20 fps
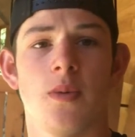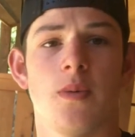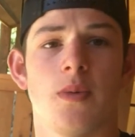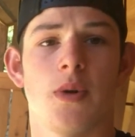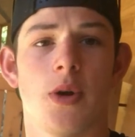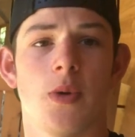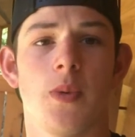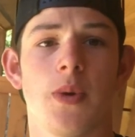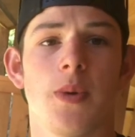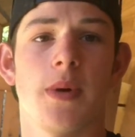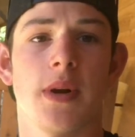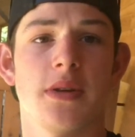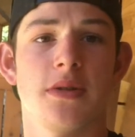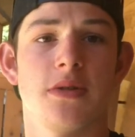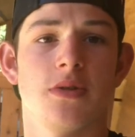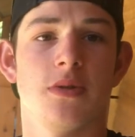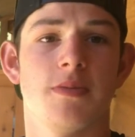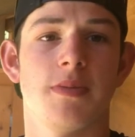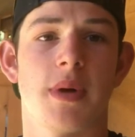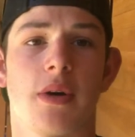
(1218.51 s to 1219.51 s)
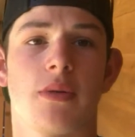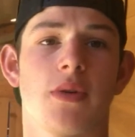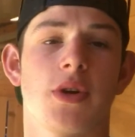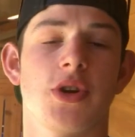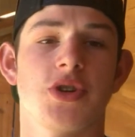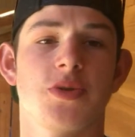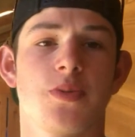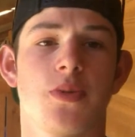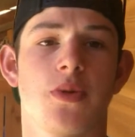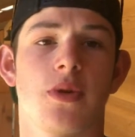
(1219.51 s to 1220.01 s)
where we went to Mt
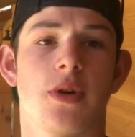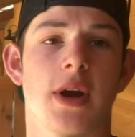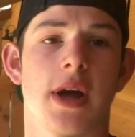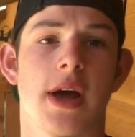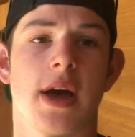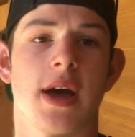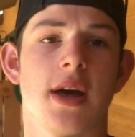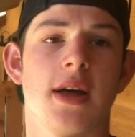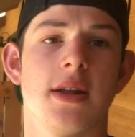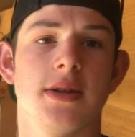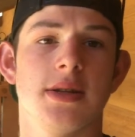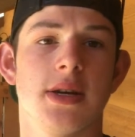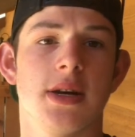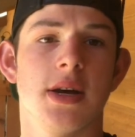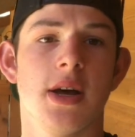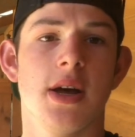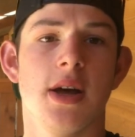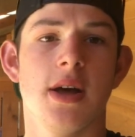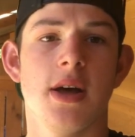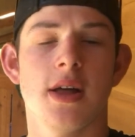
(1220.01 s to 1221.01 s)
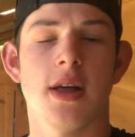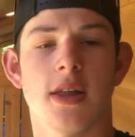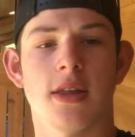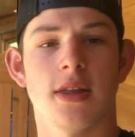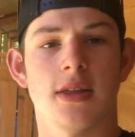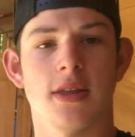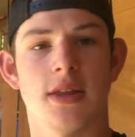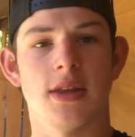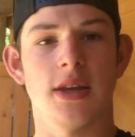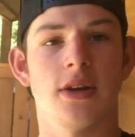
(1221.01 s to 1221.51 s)
Rushmore
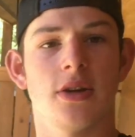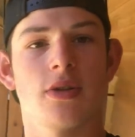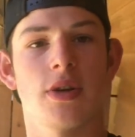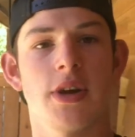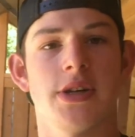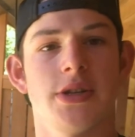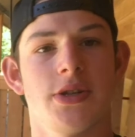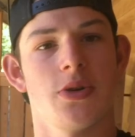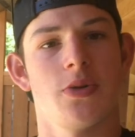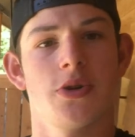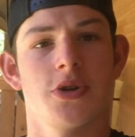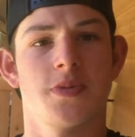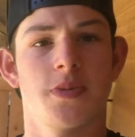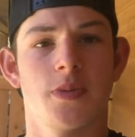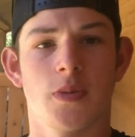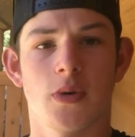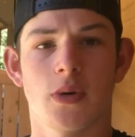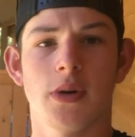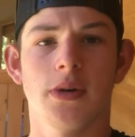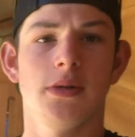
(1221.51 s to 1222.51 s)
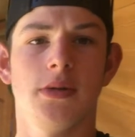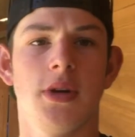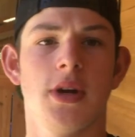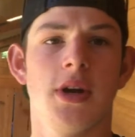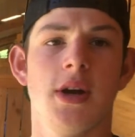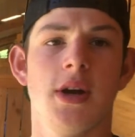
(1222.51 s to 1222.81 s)
and the Crazy Horse Memorial,